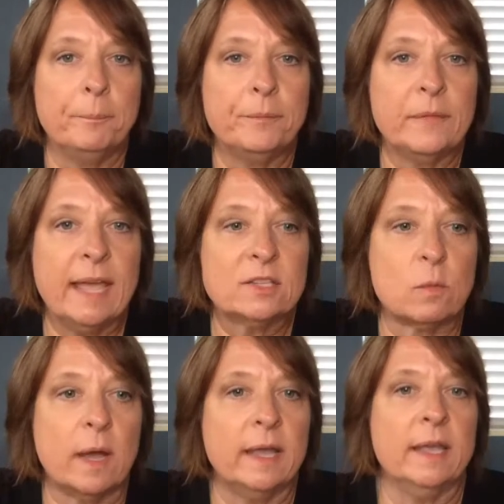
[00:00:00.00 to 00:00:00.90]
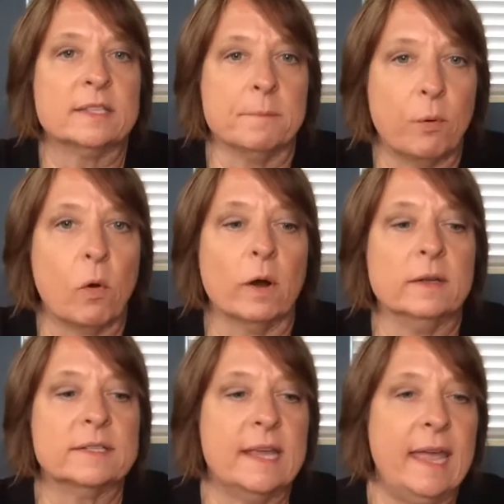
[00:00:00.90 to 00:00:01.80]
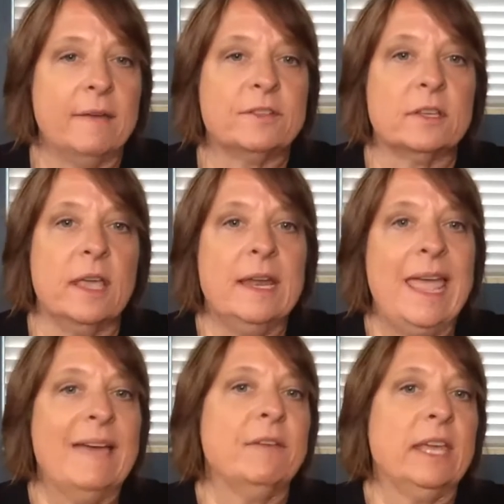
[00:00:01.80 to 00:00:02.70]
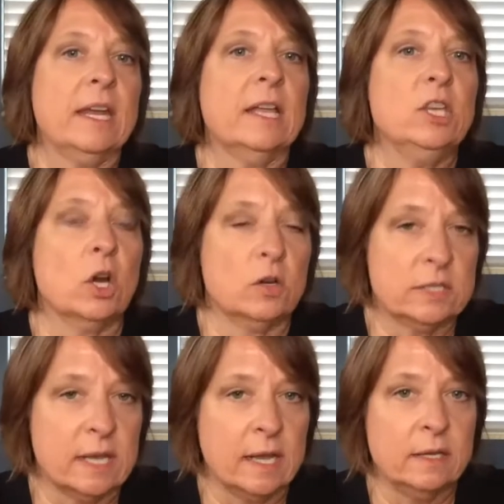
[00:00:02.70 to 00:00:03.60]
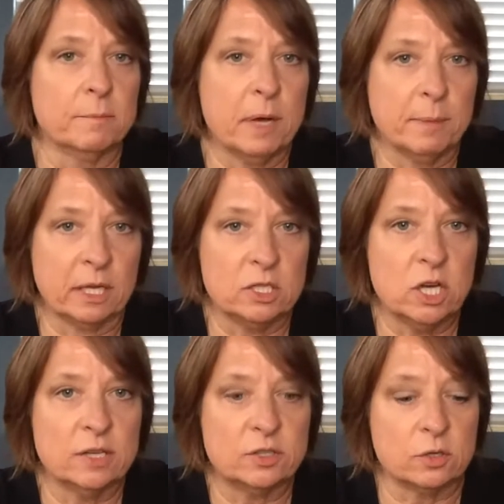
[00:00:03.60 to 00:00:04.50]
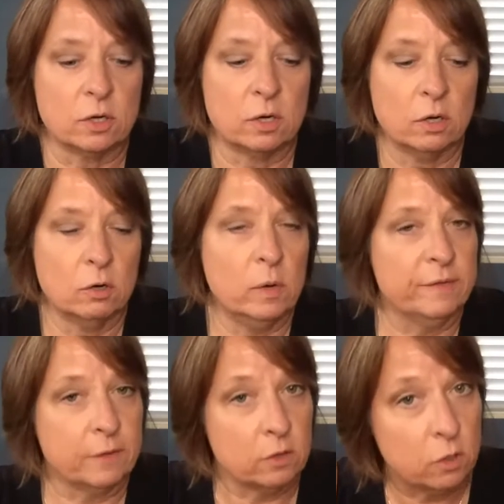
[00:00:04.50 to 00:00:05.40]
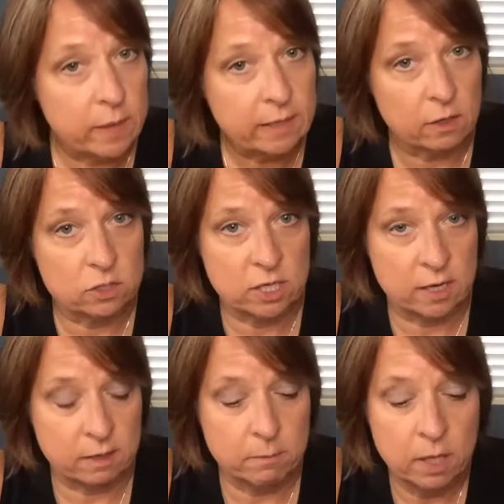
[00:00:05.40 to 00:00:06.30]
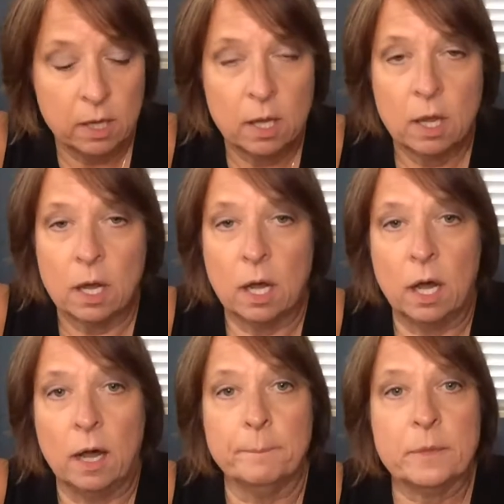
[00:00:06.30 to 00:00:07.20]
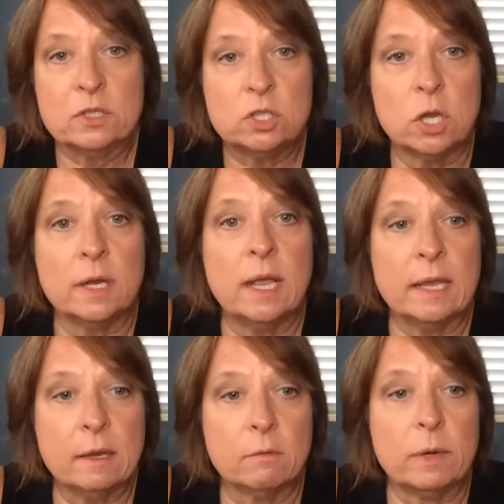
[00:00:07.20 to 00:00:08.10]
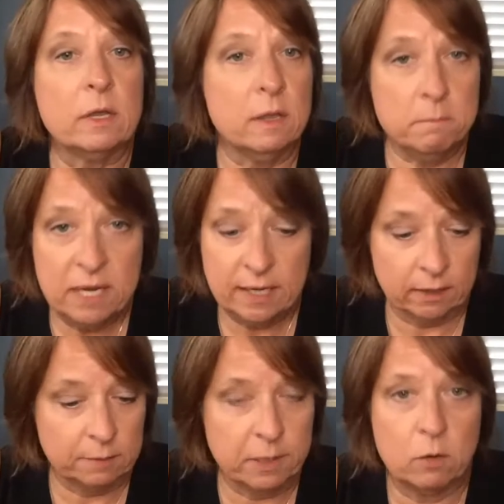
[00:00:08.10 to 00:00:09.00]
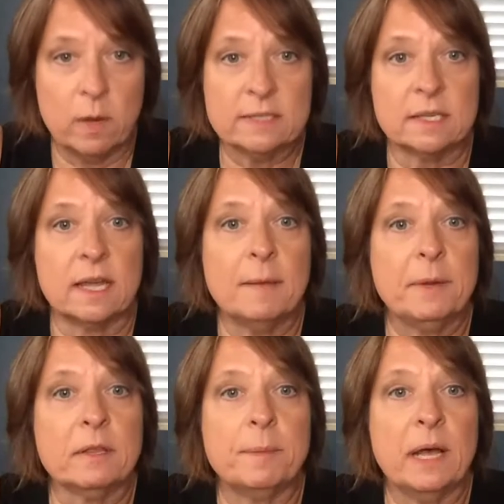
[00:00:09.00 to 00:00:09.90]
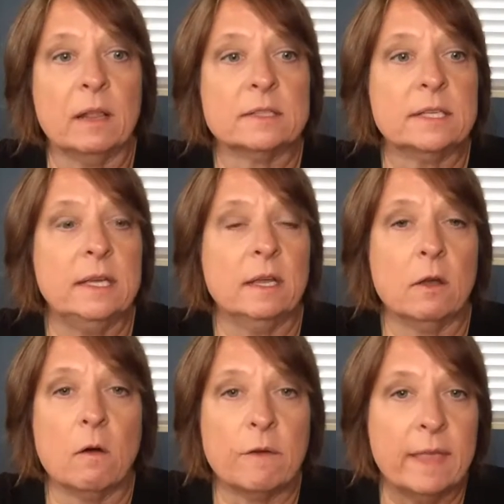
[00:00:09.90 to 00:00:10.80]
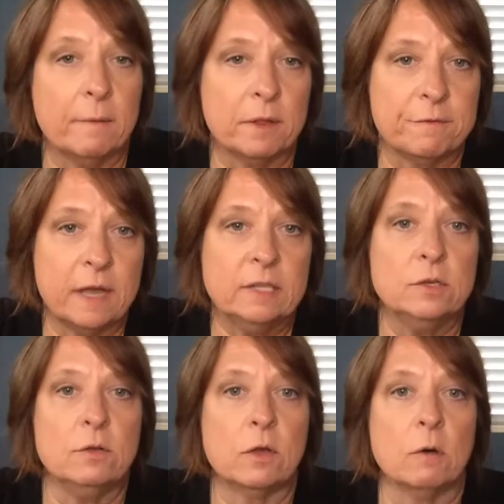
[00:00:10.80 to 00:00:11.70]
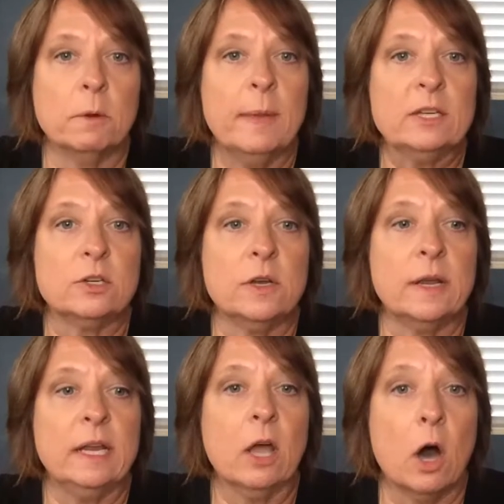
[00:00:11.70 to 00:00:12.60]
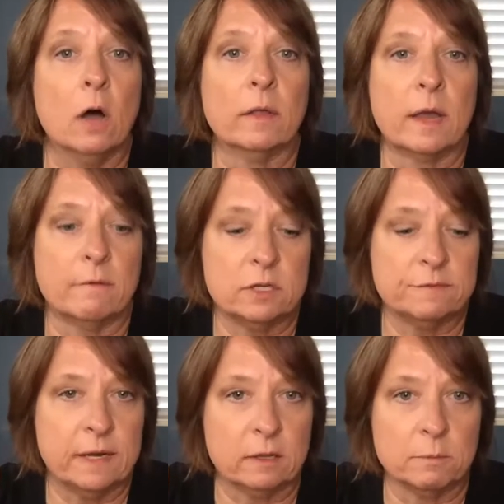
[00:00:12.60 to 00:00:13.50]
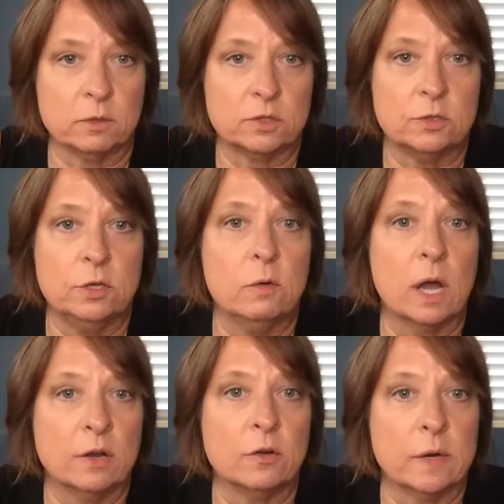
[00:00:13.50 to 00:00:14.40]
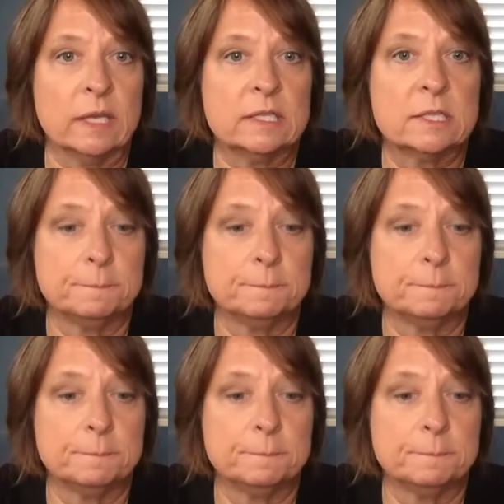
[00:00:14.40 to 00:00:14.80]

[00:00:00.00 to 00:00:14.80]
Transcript: that's why it's important to have an advocate on your side, a public adjuster, who, if they're doing their job, should immediately request a copy of the policy and go over that with a fine-tooth comb to make sure you're getting all the coverage available to you under it.